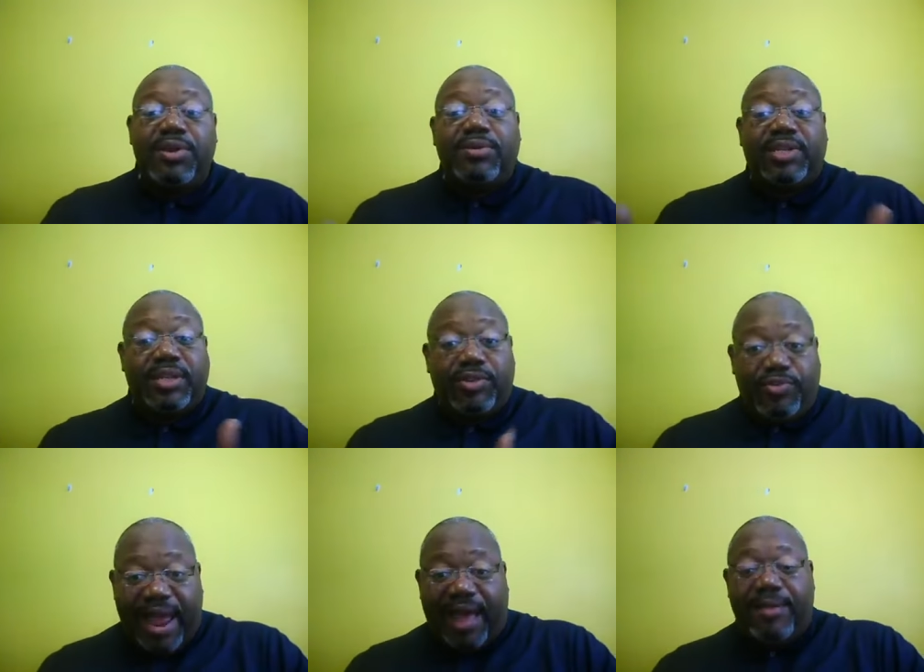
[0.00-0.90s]
due to the
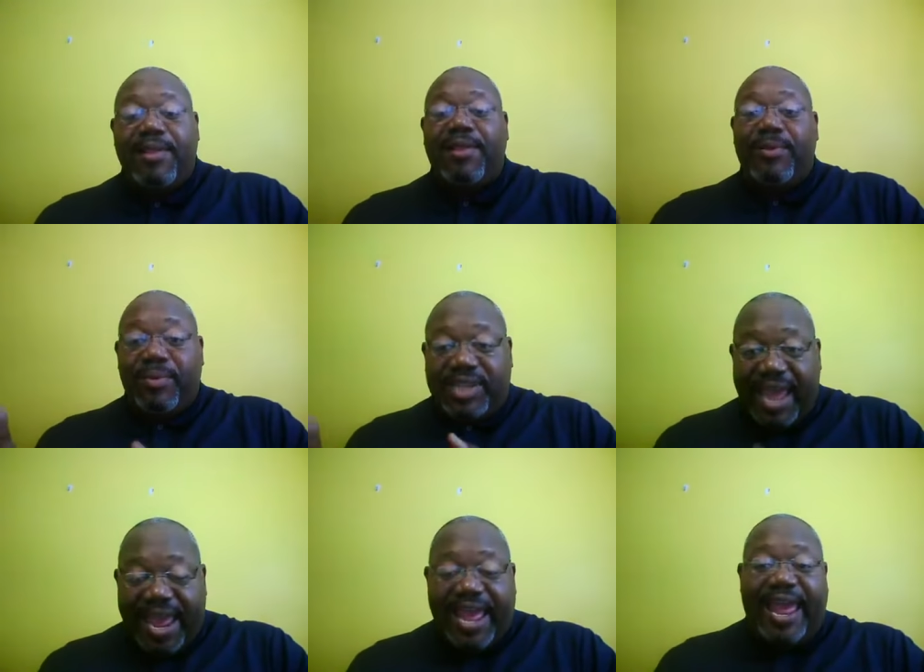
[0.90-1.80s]
drought, which
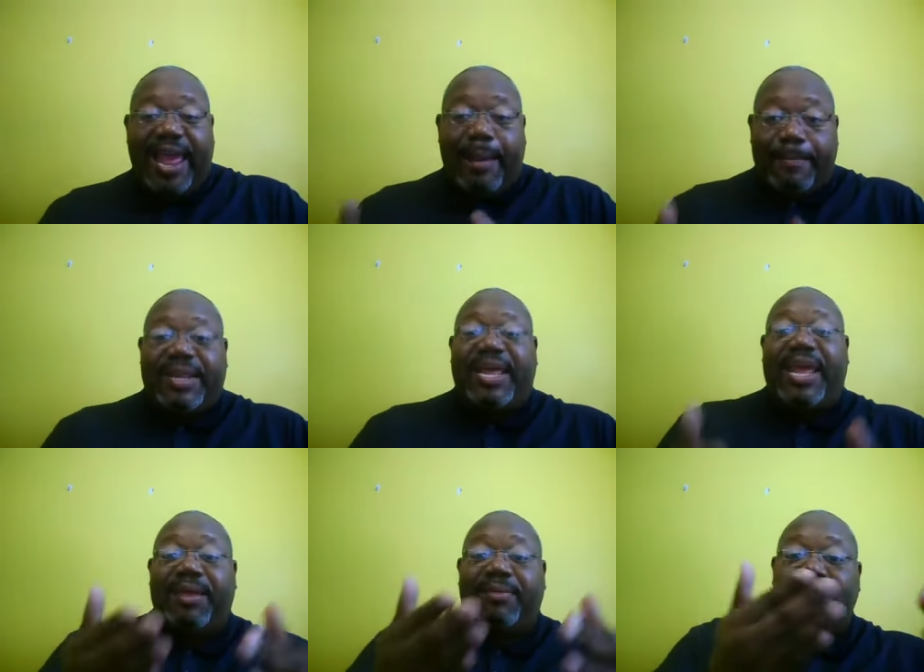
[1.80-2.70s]
Ahab
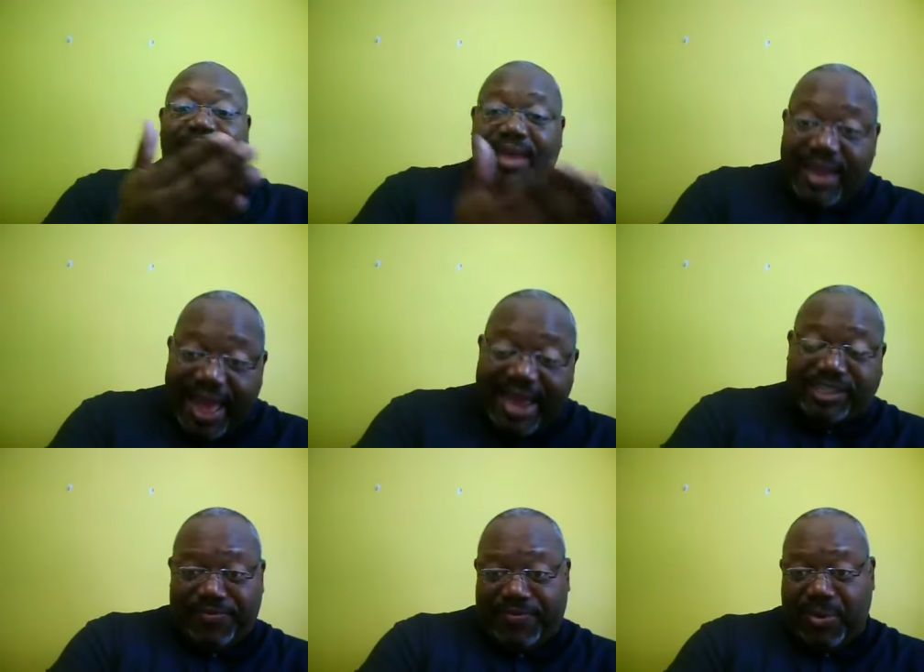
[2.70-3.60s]
blamed
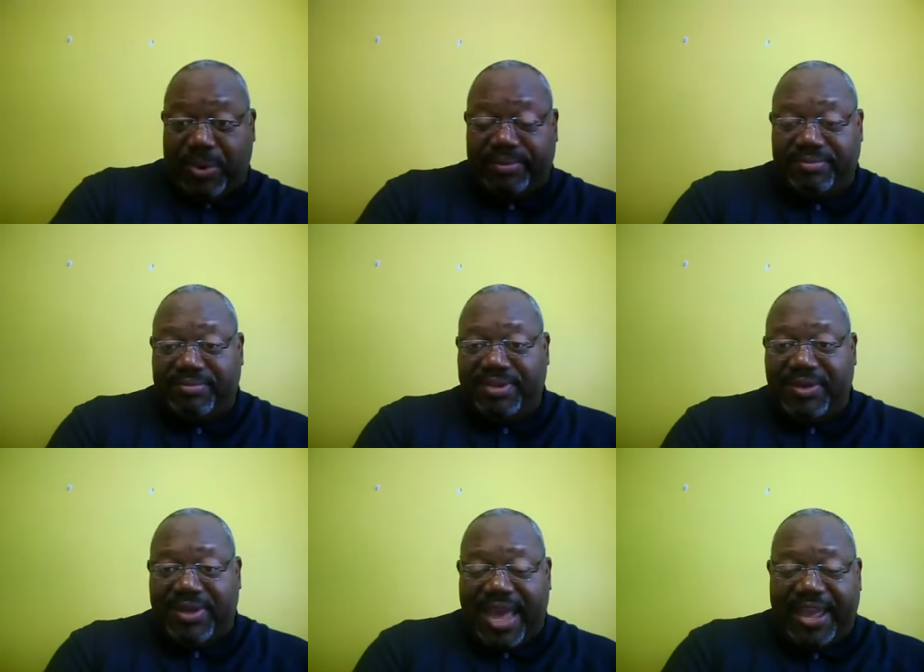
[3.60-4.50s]
Elijah for.
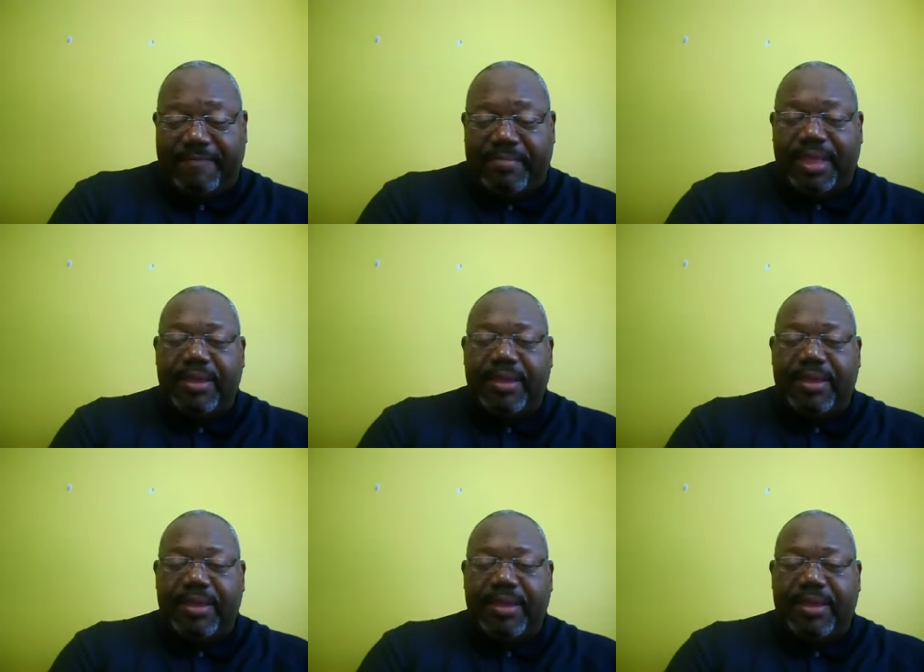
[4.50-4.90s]
Okay?